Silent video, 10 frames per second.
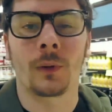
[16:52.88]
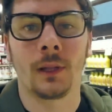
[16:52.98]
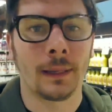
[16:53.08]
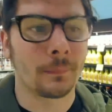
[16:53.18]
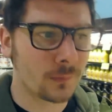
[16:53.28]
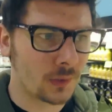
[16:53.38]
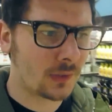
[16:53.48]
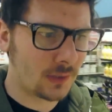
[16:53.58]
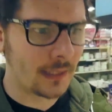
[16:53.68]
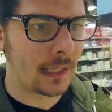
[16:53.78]
were like,
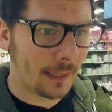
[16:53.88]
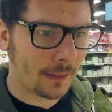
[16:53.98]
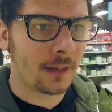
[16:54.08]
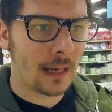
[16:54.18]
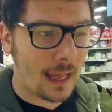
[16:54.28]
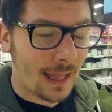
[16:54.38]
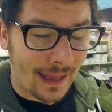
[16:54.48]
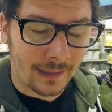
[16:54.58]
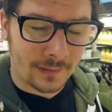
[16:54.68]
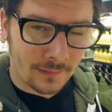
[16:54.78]
just send a letter.
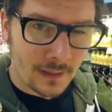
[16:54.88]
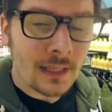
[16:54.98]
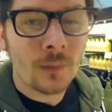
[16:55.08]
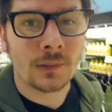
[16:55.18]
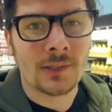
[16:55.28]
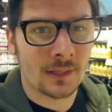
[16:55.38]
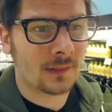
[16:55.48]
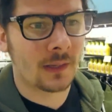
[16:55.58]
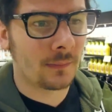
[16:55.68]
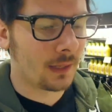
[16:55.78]
If you really want to send
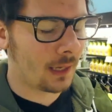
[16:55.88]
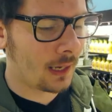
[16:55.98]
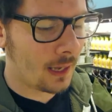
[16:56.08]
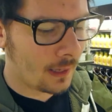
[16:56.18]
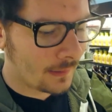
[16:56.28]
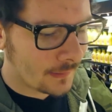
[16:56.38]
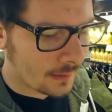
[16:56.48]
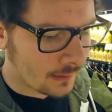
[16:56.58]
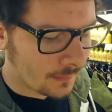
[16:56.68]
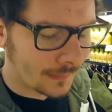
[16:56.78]
something
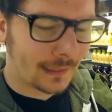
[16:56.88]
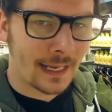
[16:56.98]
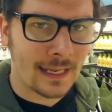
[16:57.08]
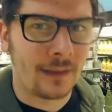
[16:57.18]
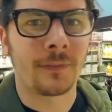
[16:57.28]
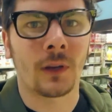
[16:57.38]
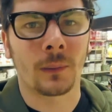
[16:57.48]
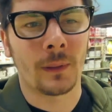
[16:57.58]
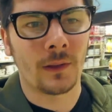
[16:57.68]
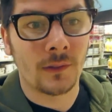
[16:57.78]
like a gift
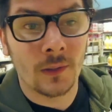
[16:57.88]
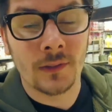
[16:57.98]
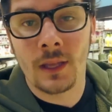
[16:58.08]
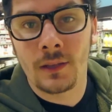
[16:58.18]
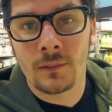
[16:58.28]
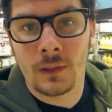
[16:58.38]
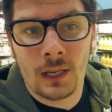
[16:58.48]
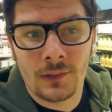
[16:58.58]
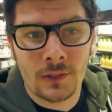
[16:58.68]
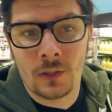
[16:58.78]
card, because those things we can
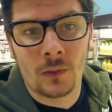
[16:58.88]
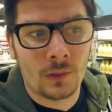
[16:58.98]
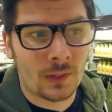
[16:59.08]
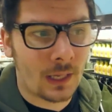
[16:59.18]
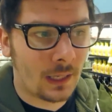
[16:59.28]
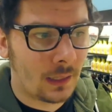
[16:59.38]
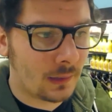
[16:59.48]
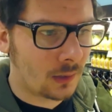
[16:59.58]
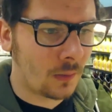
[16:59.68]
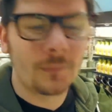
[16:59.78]
actually use and
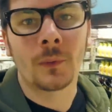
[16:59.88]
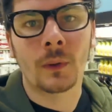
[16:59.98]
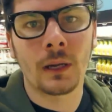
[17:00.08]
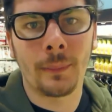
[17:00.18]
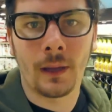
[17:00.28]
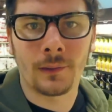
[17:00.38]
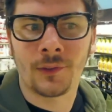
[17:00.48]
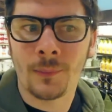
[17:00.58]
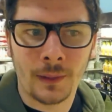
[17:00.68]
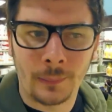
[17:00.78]
you don't have to worry about
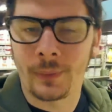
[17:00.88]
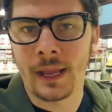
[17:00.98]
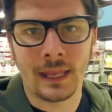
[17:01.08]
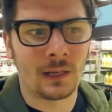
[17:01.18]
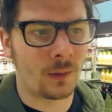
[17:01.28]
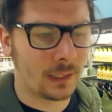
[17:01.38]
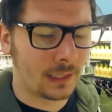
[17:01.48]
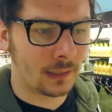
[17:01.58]
something breaking or getting